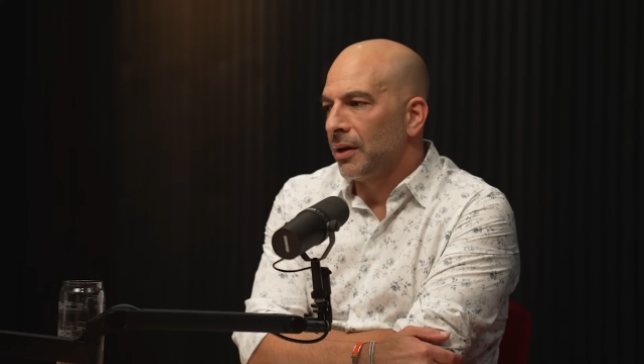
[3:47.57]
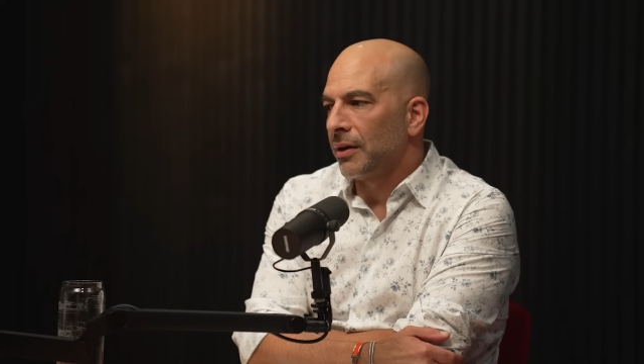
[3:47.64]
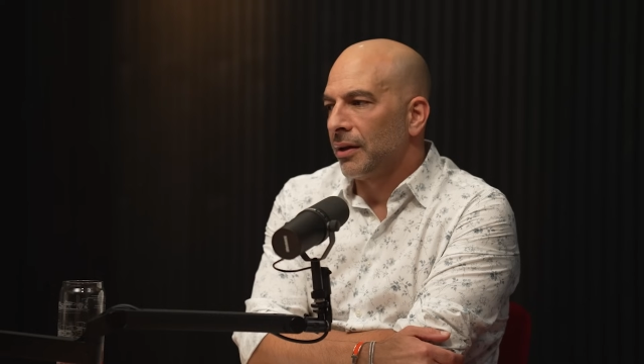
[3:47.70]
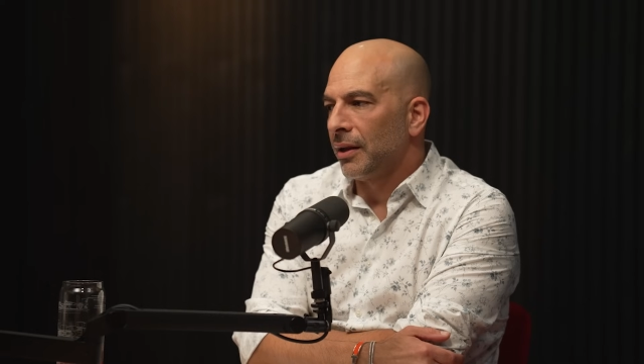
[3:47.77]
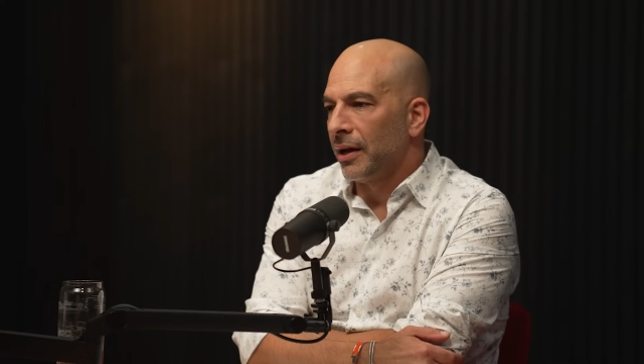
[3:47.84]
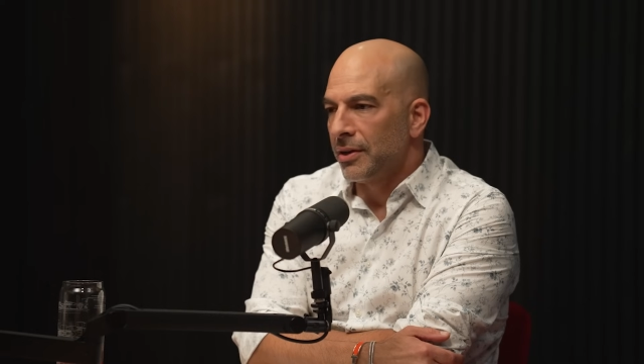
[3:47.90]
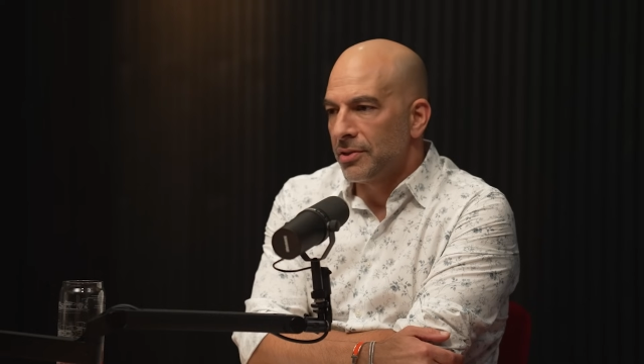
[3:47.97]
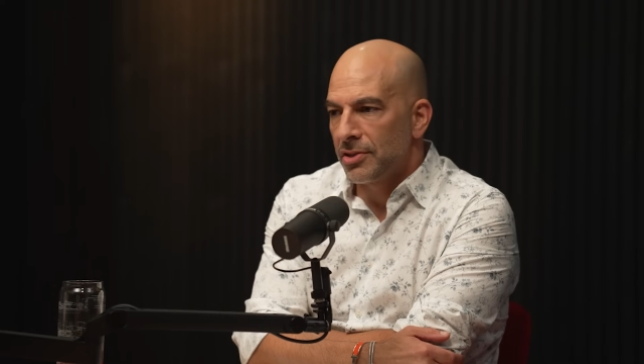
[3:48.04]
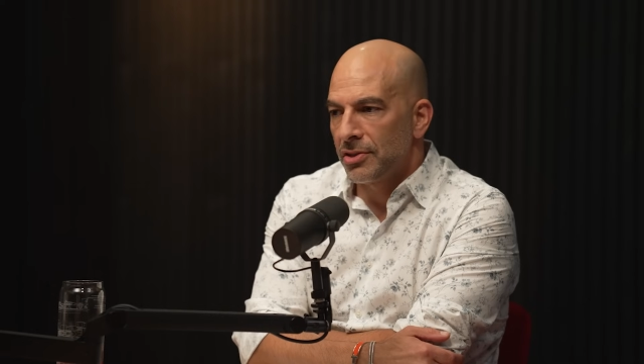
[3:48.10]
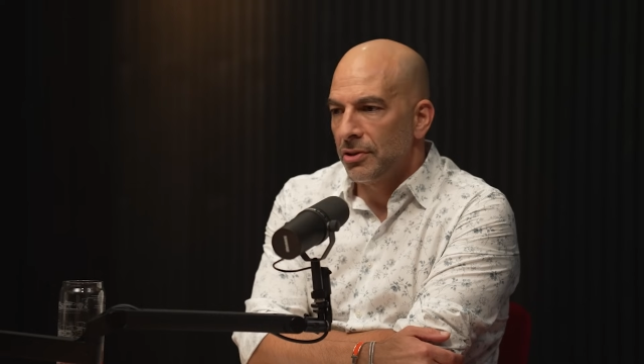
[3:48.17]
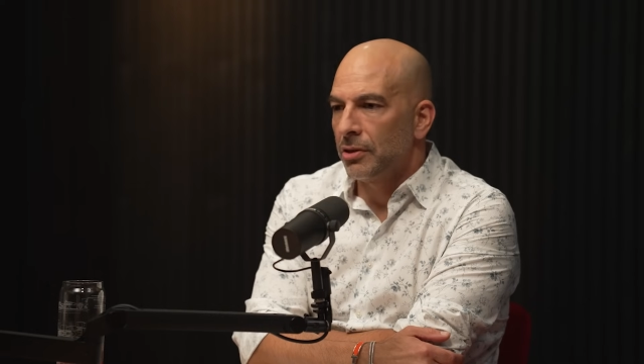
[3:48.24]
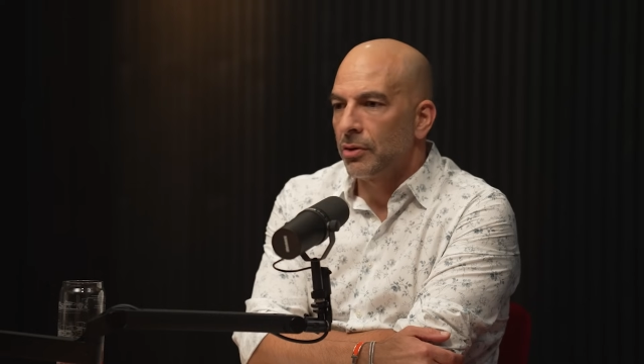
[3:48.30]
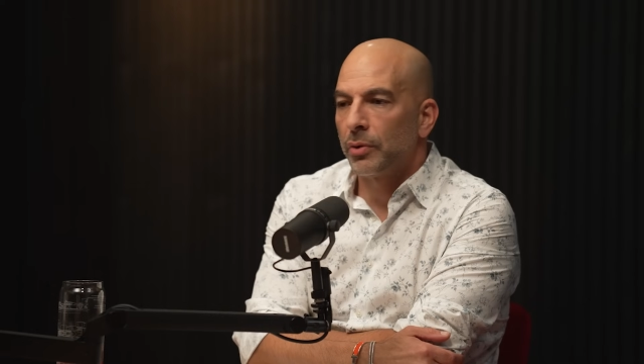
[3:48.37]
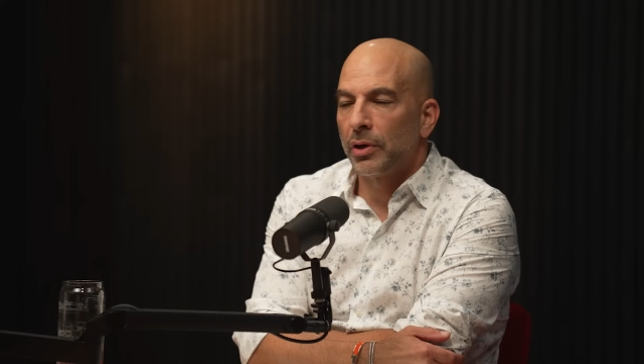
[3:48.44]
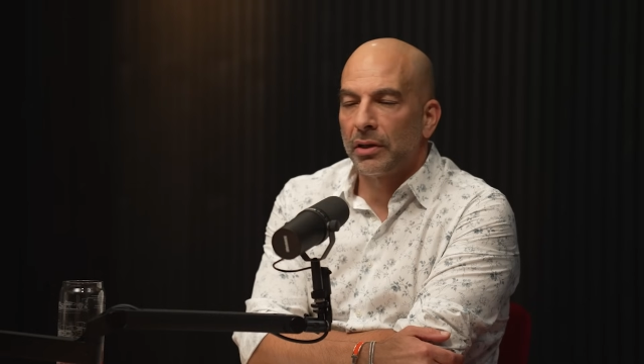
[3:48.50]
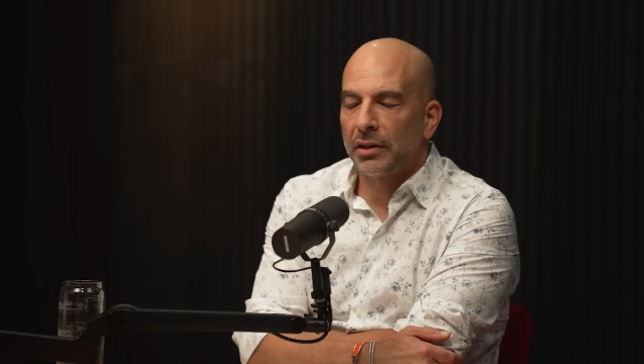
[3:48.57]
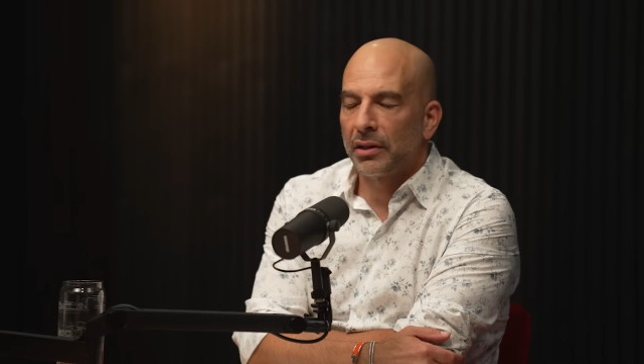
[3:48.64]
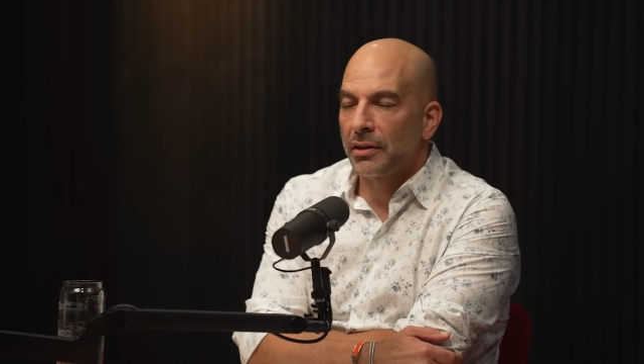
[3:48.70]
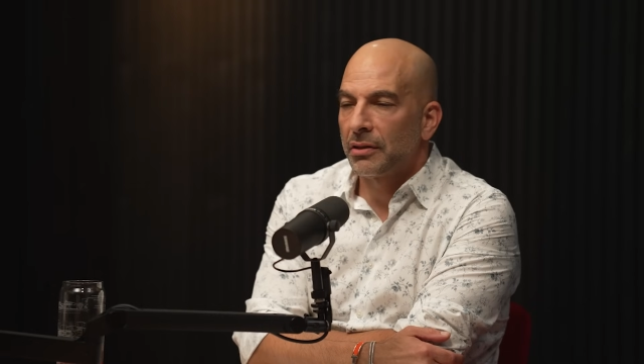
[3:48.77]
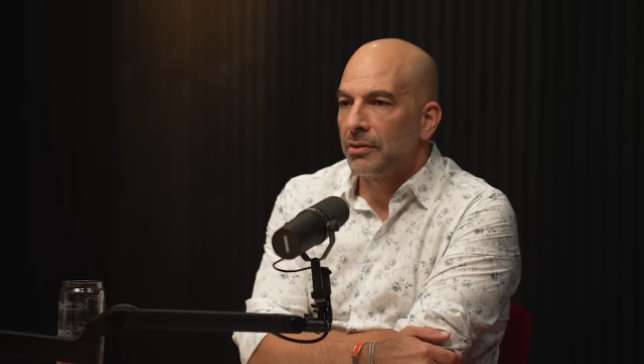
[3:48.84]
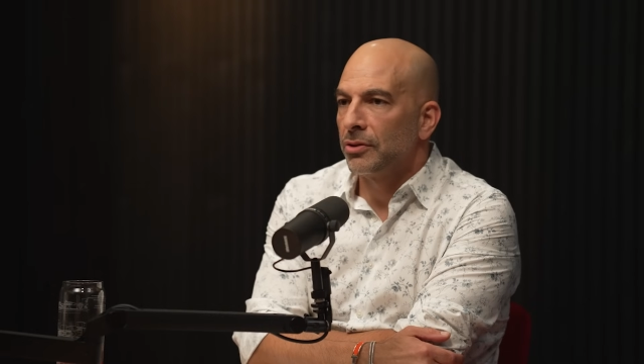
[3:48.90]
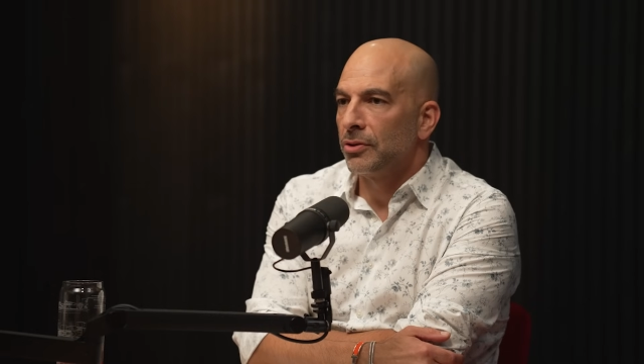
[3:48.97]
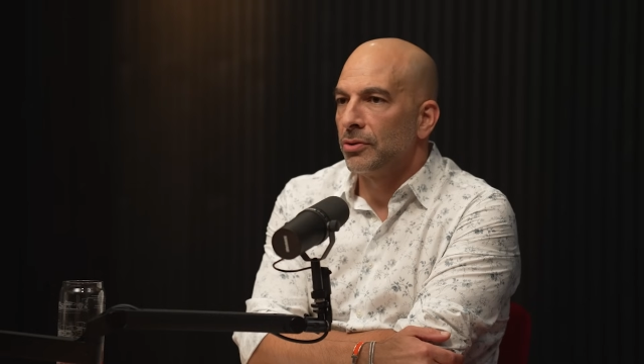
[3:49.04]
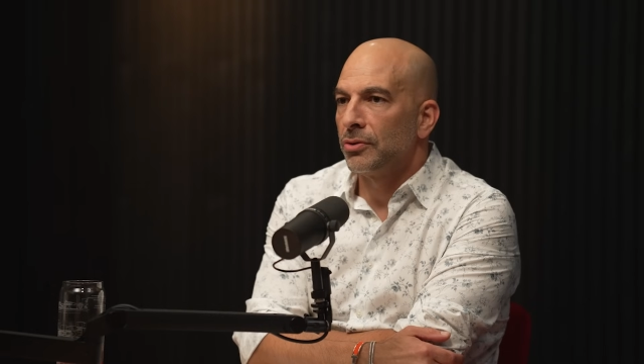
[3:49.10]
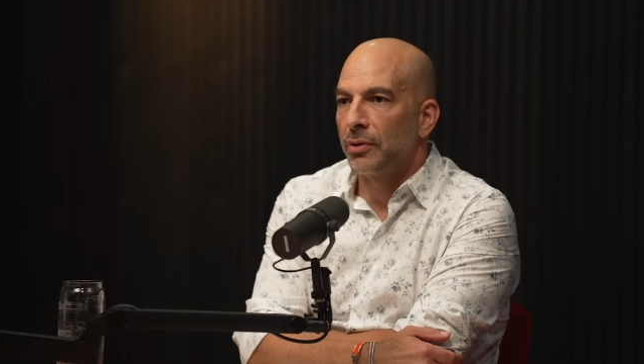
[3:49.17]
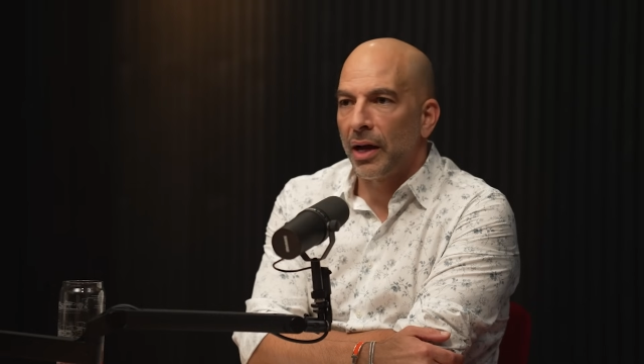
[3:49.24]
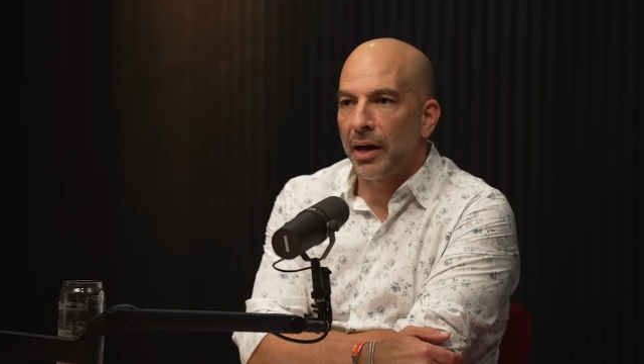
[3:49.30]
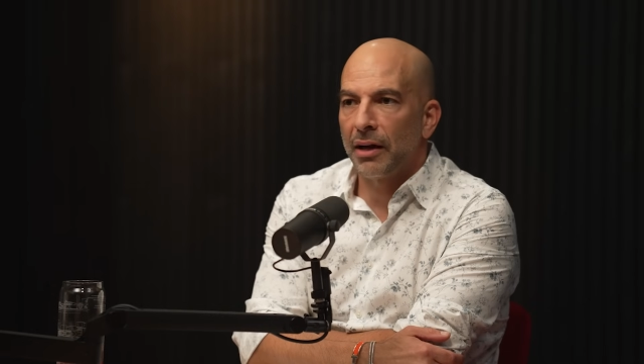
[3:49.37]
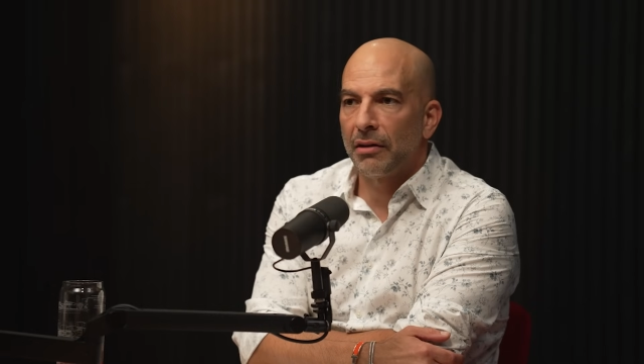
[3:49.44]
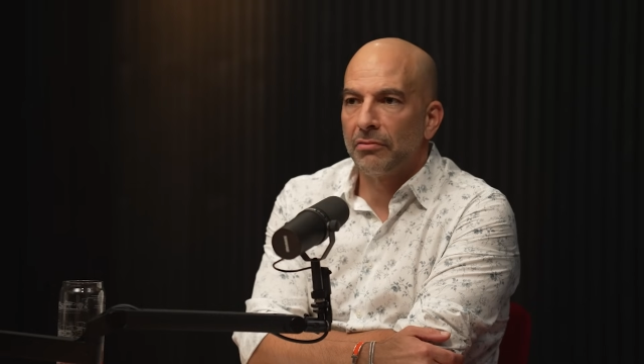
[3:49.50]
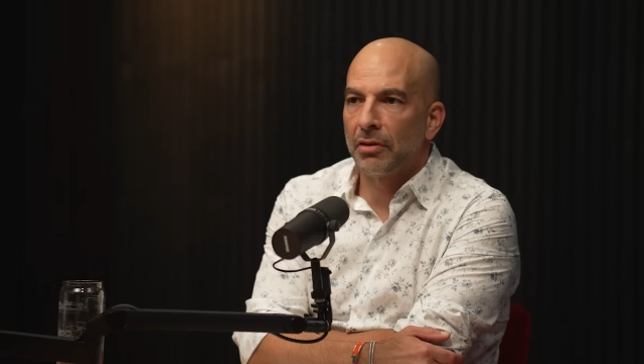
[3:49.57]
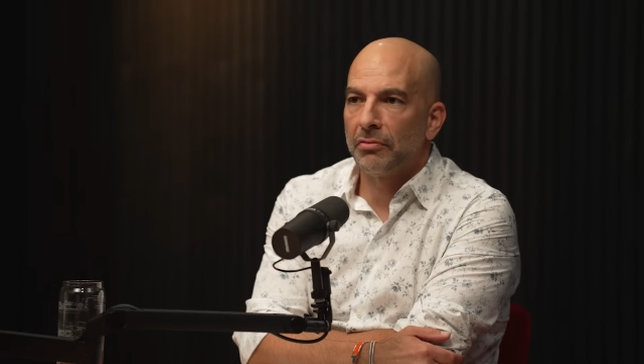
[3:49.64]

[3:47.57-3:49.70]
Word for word: unless you're willing to have